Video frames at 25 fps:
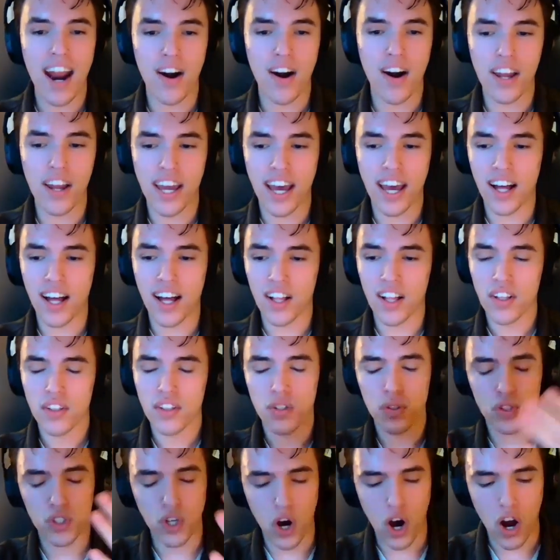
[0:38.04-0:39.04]

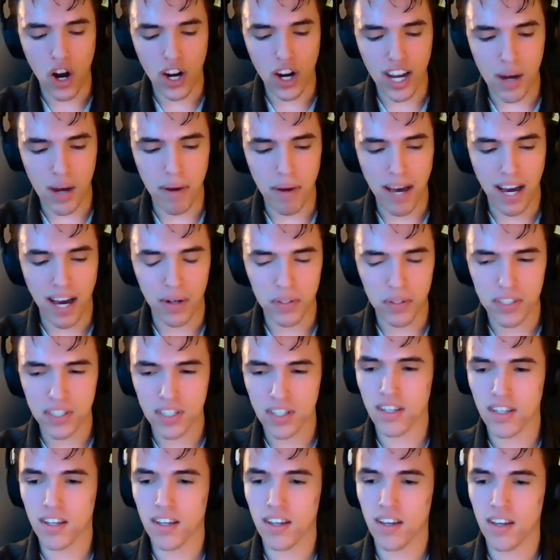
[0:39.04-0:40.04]
Arielle to talk
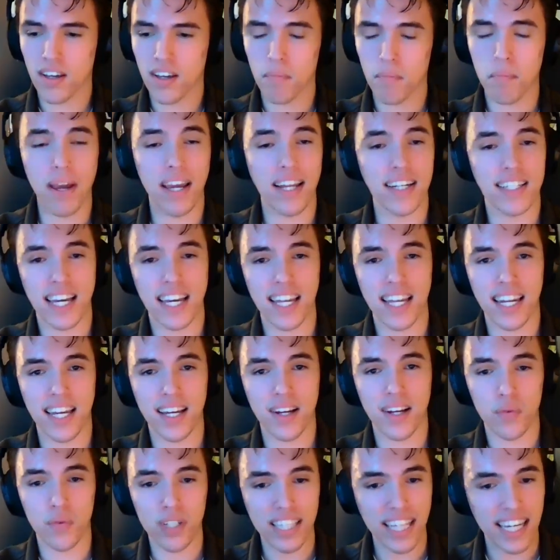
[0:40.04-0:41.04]
about
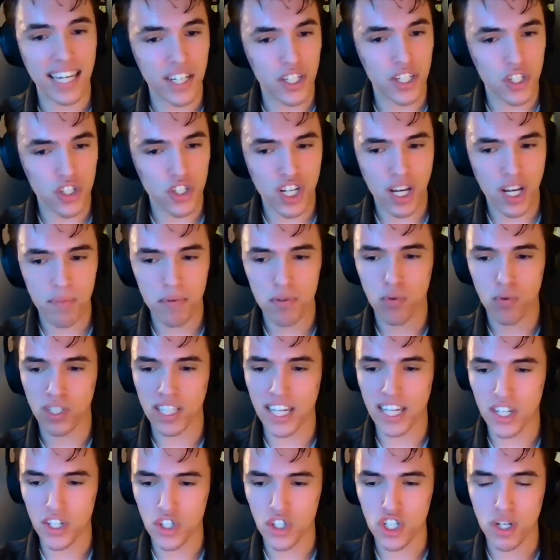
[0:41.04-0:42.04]
maintaining relationships,
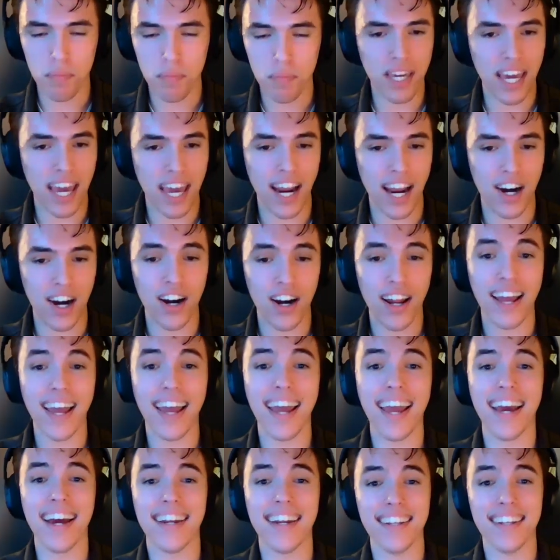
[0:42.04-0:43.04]
relationship care,
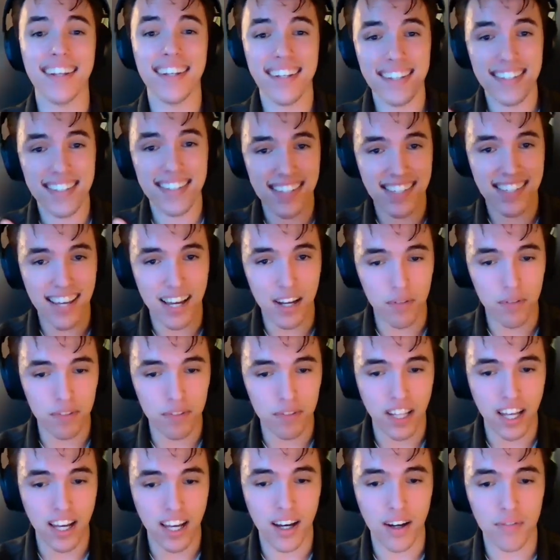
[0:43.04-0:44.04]
and
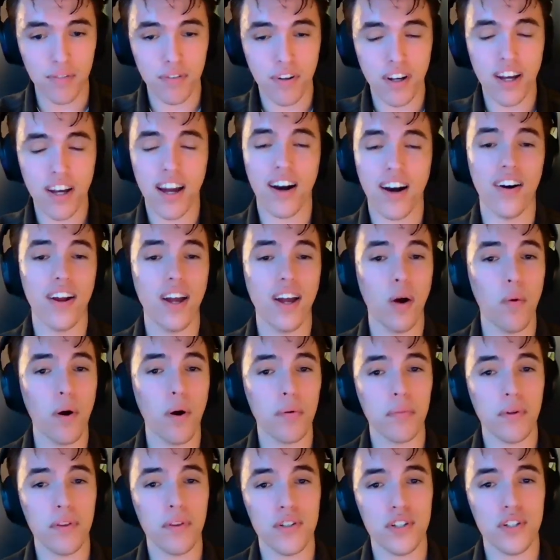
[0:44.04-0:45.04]
self-love. Arielle,
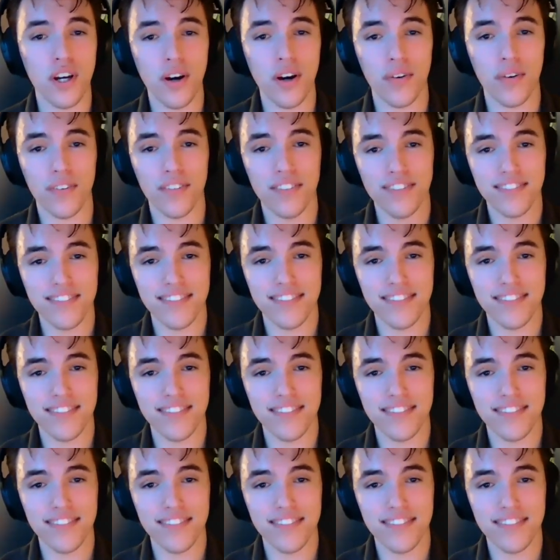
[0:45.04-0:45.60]
welcome to the show.